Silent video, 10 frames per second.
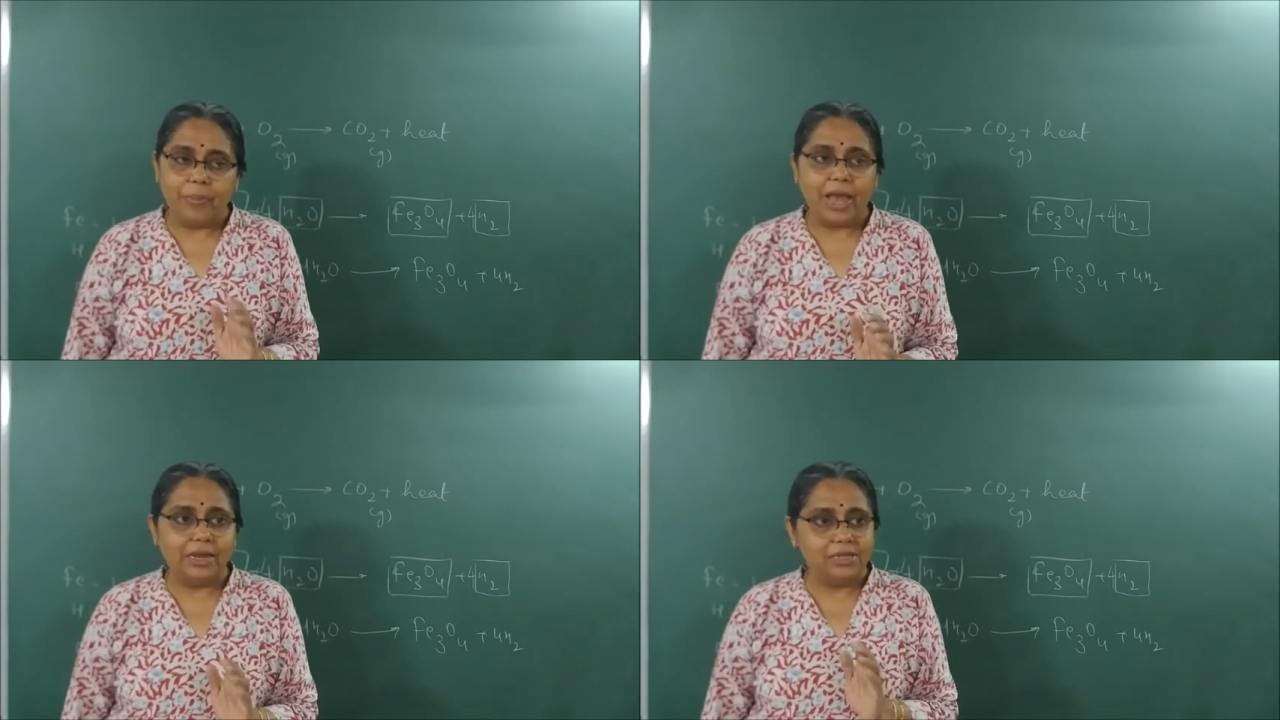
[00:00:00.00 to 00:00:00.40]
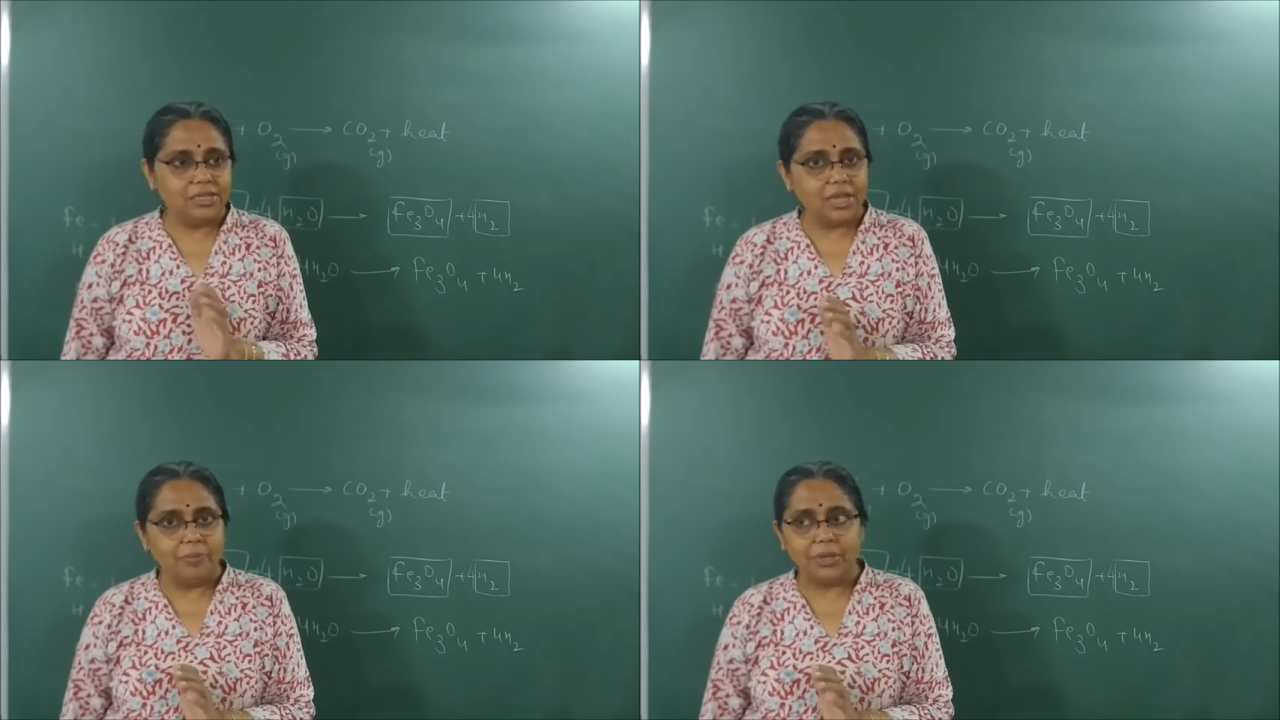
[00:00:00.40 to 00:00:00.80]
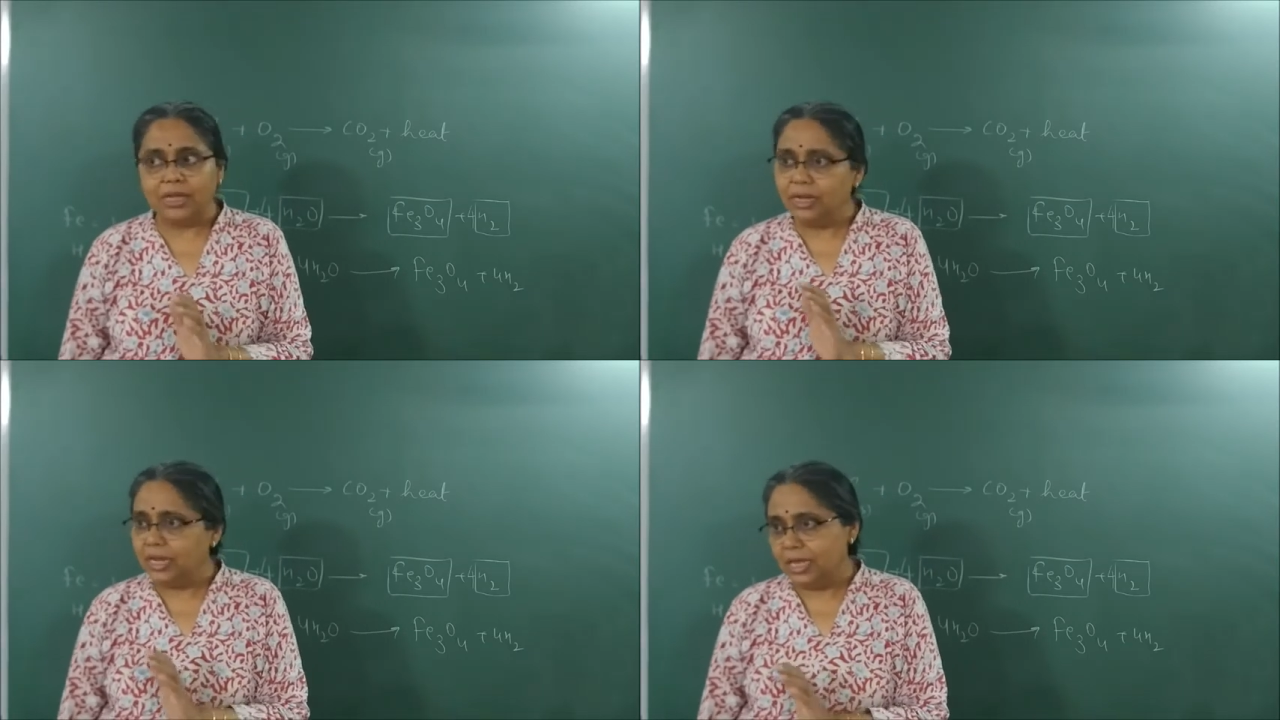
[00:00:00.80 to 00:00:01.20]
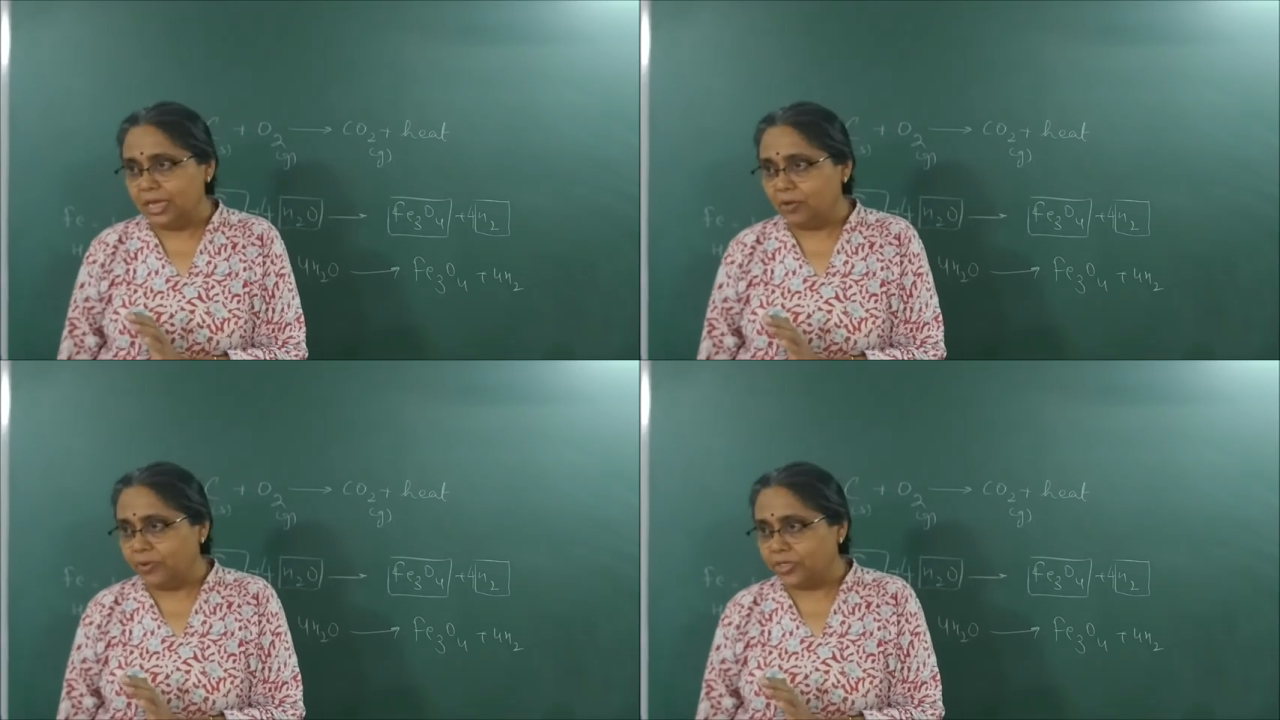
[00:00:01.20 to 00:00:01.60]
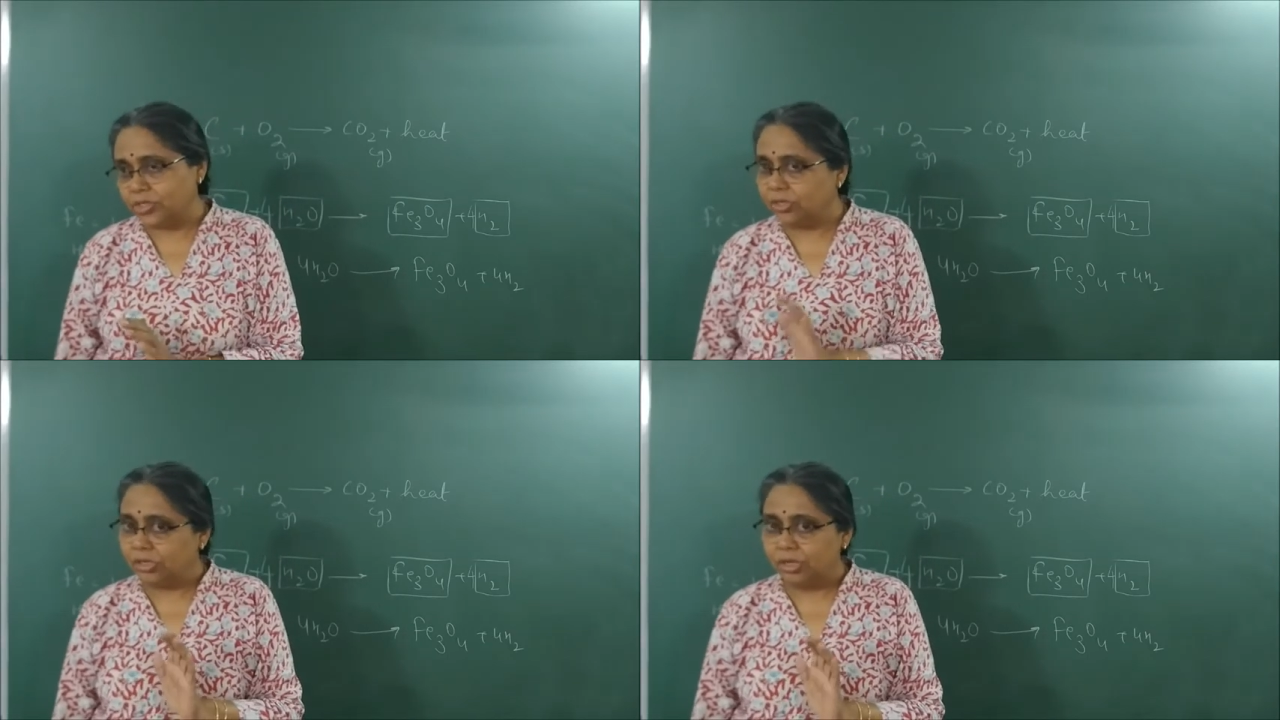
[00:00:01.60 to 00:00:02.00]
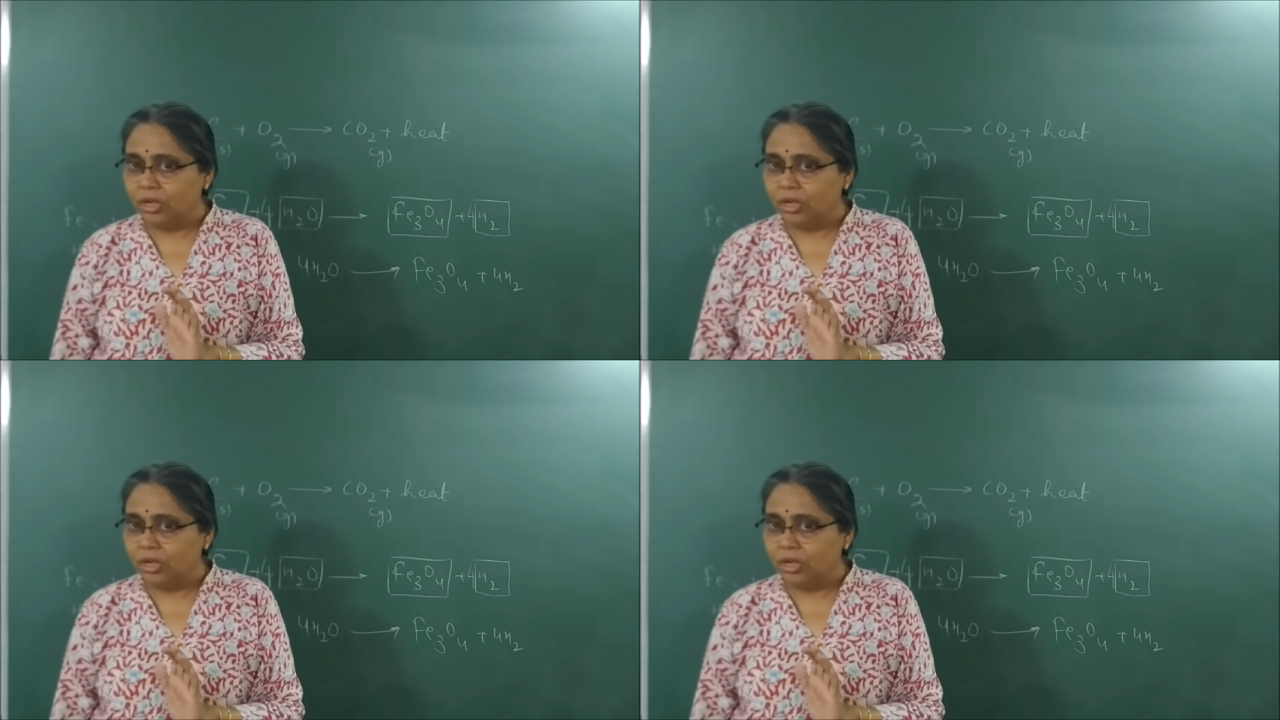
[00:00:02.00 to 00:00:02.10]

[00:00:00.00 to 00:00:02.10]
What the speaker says: Balanced chemical equations.